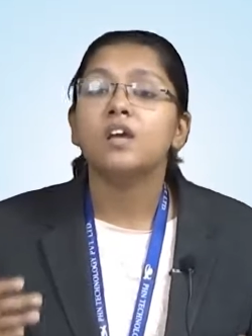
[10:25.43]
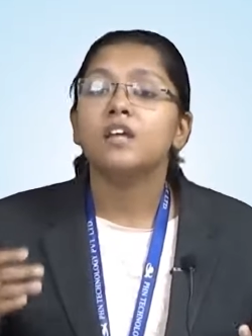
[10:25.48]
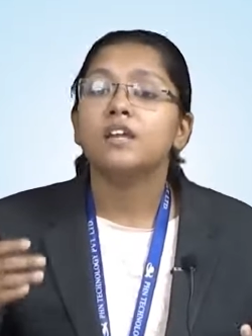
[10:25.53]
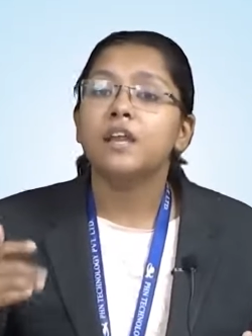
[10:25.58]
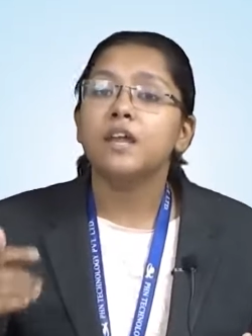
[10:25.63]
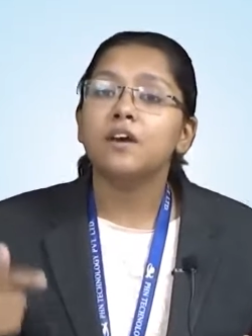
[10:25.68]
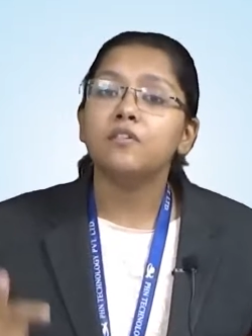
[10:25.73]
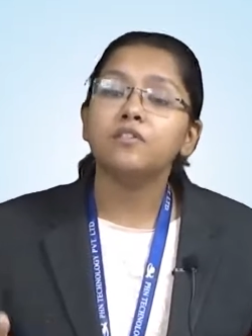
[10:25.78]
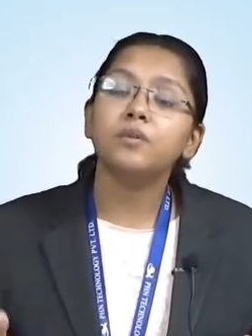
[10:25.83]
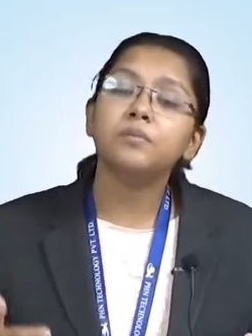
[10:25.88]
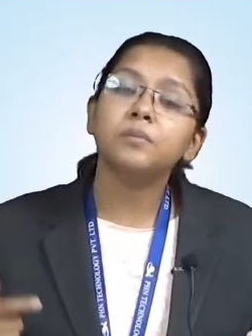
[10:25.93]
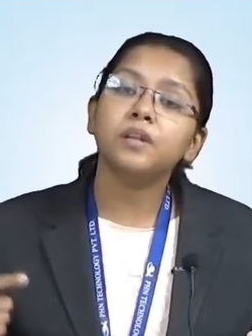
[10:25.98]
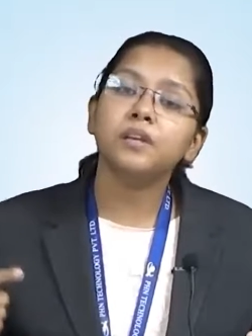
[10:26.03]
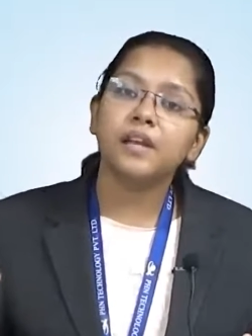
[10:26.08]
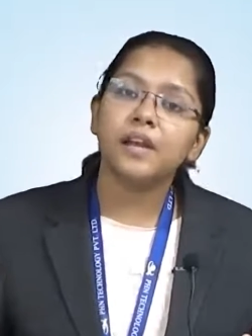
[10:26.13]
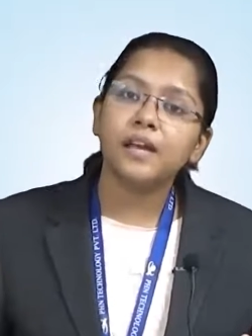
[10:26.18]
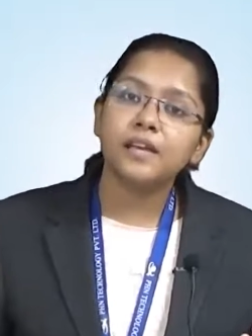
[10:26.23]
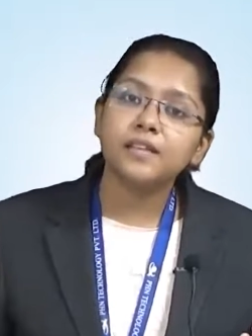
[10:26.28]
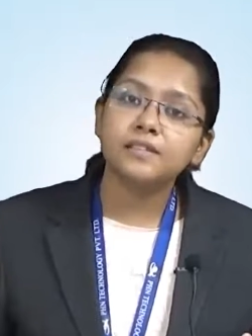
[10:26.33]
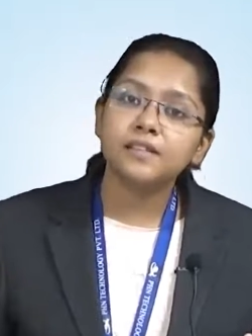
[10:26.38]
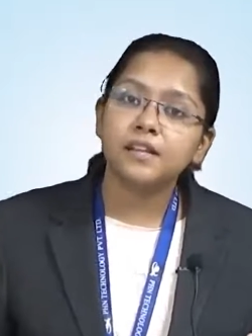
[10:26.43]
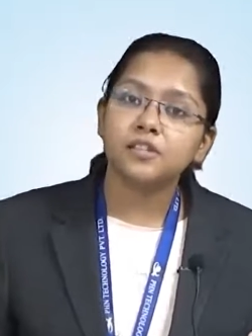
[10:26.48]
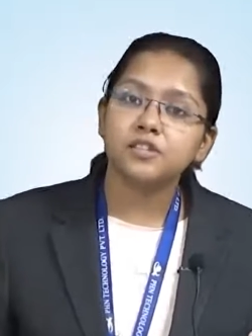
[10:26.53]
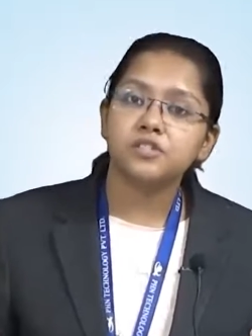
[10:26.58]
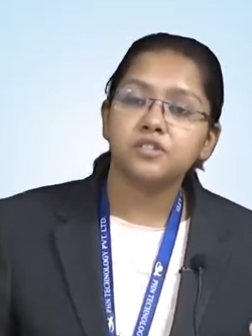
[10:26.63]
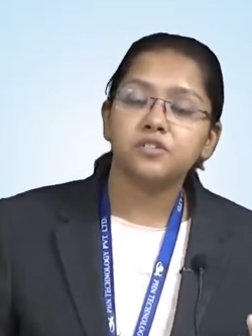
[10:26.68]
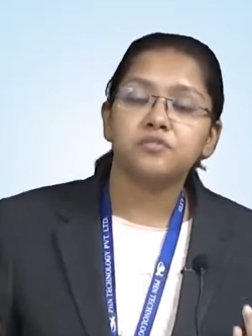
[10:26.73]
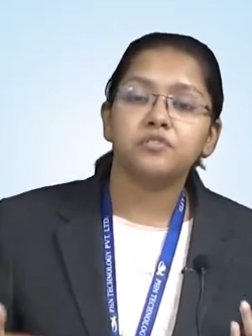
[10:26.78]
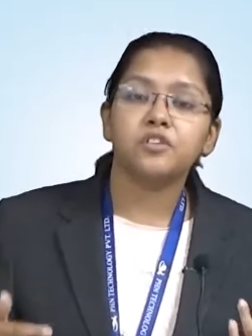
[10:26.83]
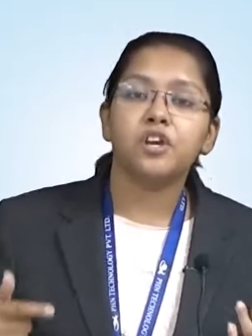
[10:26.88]
Now from the next
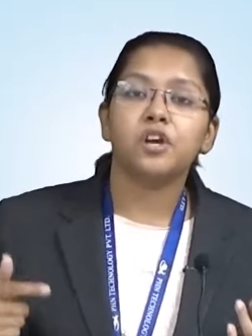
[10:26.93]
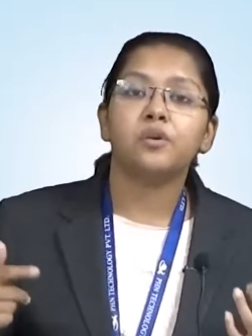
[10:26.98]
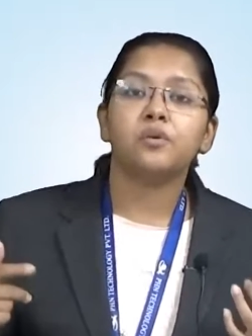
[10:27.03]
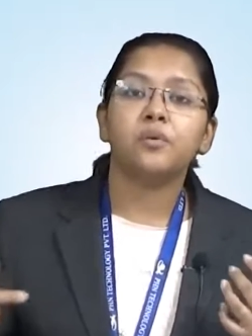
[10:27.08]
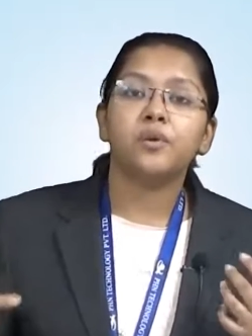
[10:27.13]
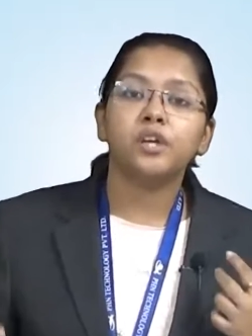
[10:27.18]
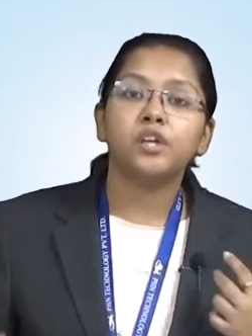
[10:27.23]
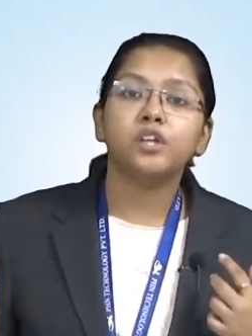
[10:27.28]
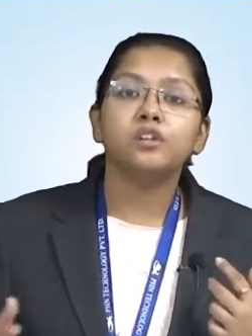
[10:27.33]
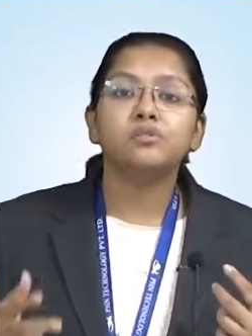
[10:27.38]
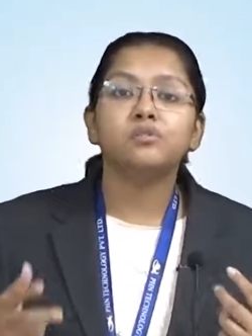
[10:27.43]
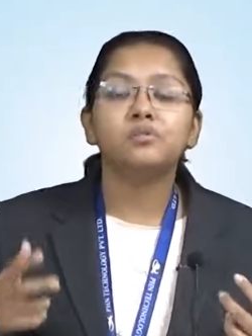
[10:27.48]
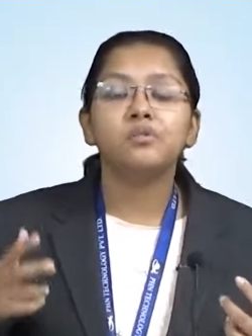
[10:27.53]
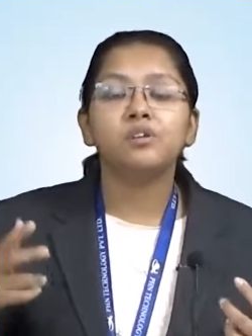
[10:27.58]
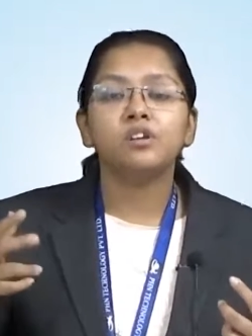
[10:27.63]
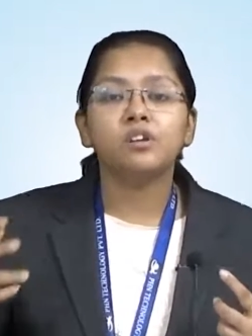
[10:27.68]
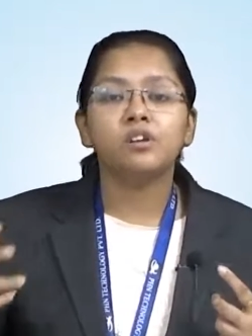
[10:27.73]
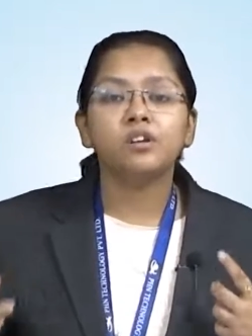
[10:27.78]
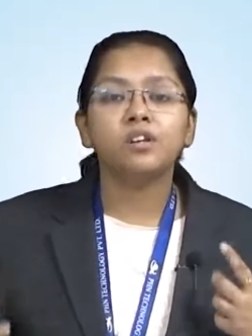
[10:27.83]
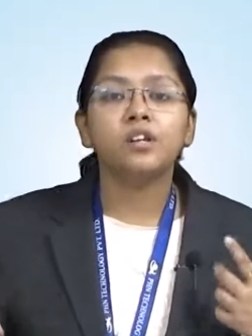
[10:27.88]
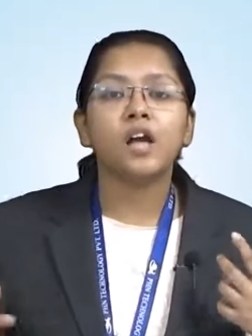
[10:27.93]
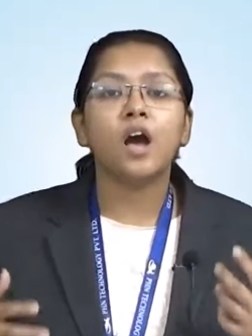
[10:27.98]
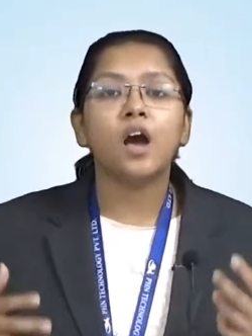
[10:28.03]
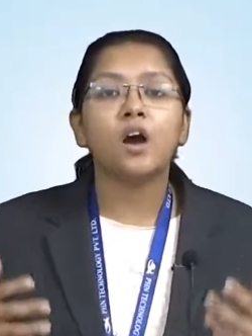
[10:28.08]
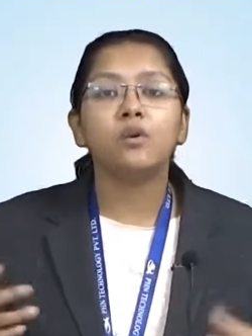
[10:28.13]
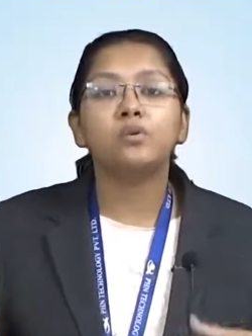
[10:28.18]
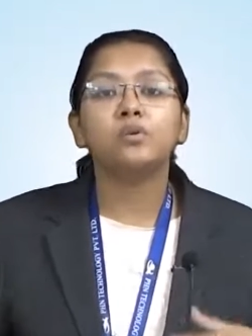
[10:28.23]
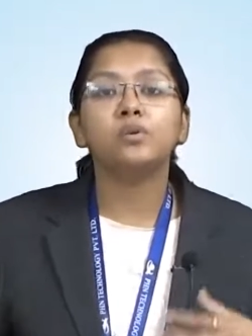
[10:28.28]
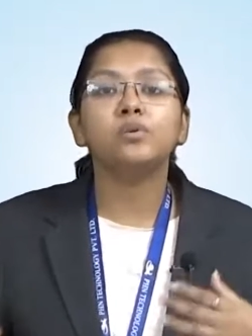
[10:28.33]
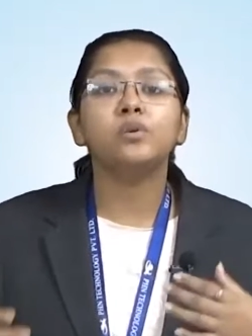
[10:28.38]
lecture we are going to learn
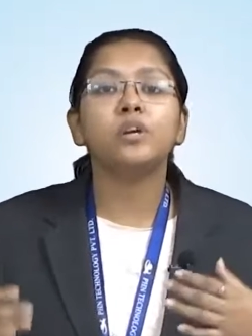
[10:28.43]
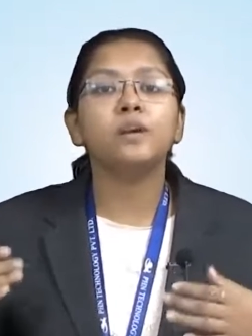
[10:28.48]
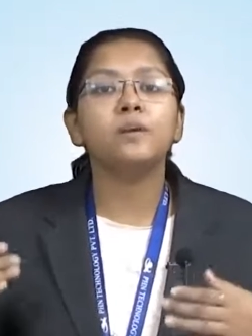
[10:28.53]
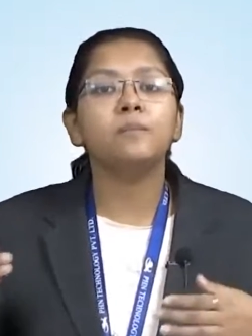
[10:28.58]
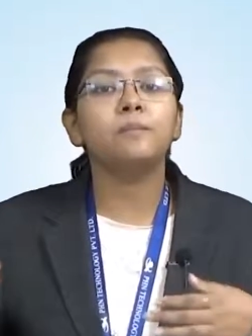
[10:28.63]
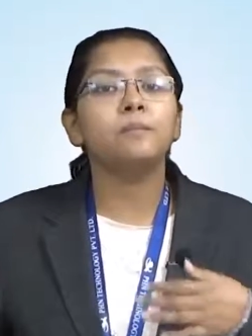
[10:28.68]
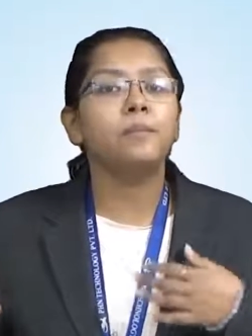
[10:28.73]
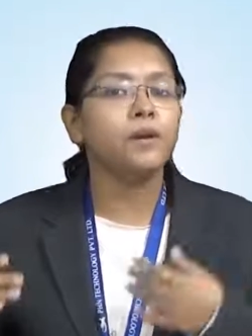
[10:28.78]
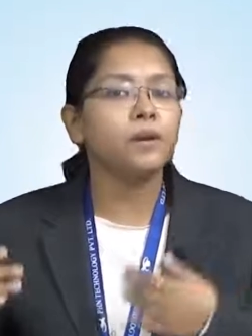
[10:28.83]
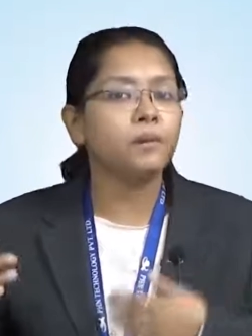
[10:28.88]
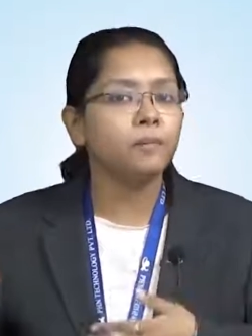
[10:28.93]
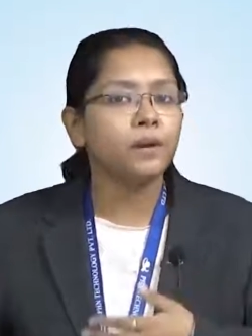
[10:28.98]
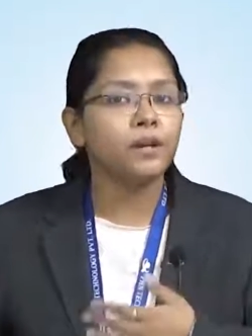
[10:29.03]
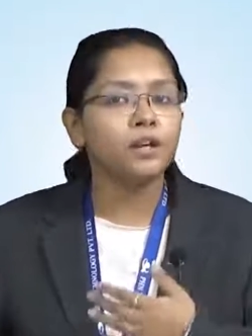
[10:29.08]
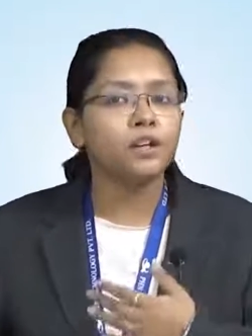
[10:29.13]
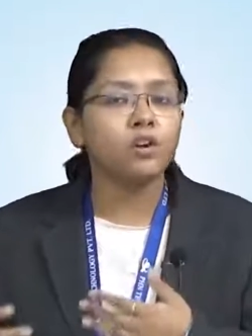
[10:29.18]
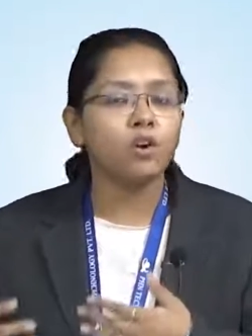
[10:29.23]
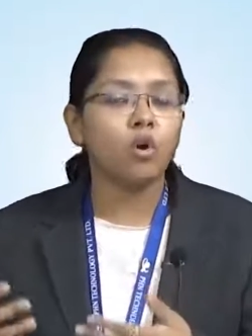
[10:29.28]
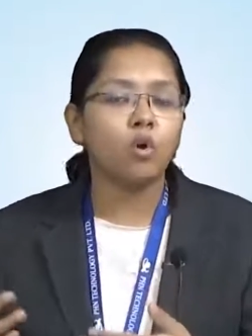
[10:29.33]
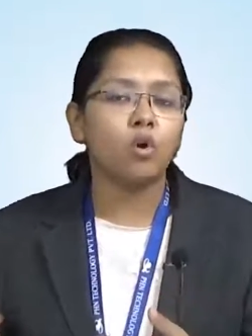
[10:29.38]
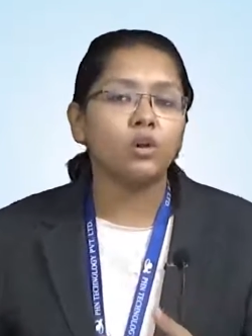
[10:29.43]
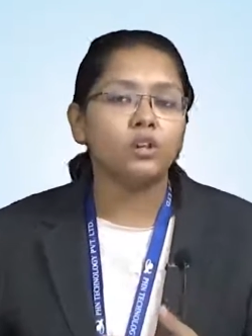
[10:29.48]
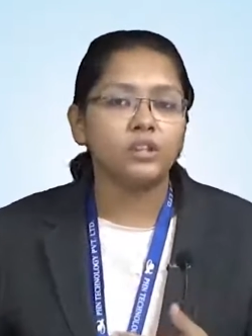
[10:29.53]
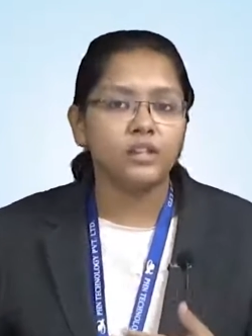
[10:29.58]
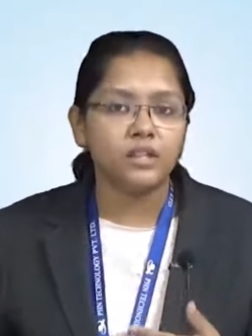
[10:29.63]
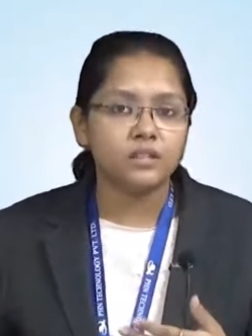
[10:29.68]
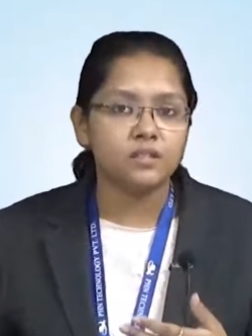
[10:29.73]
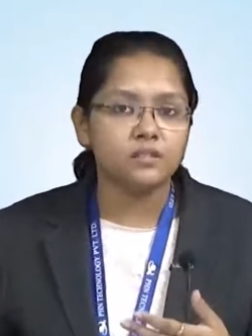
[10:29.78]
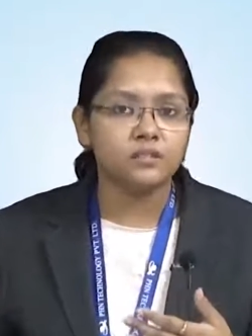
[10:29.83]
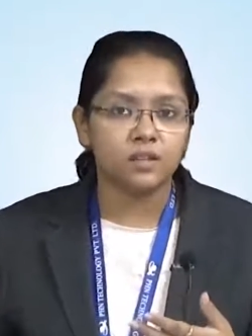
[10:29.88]
how to implement all
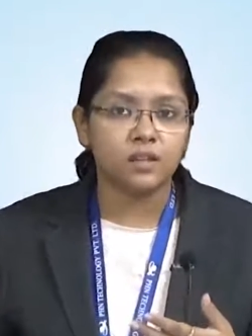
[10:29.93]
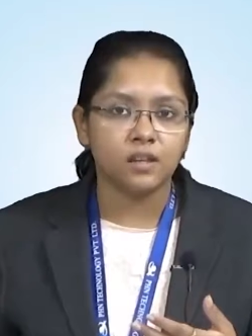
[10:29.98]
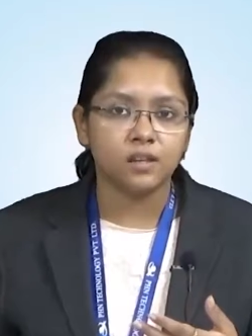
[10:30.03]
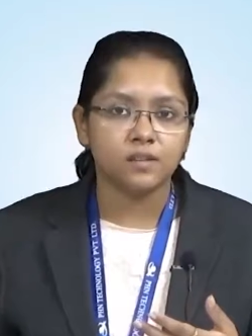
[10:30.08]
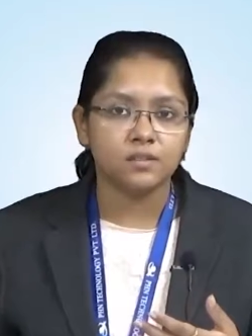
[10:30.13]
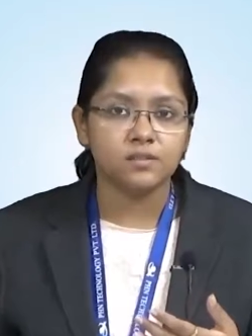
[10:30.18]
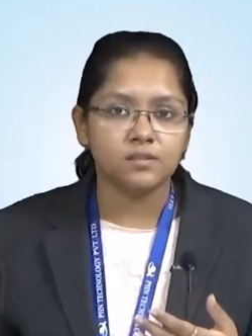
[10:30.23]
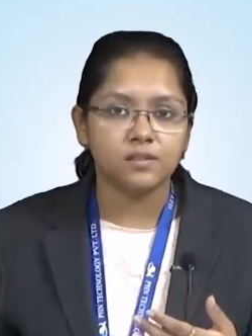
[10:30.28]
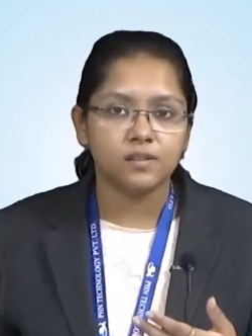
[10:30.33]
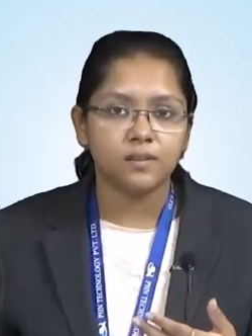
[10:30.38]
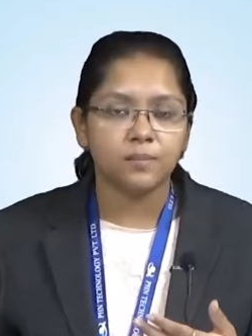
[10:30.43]
these things.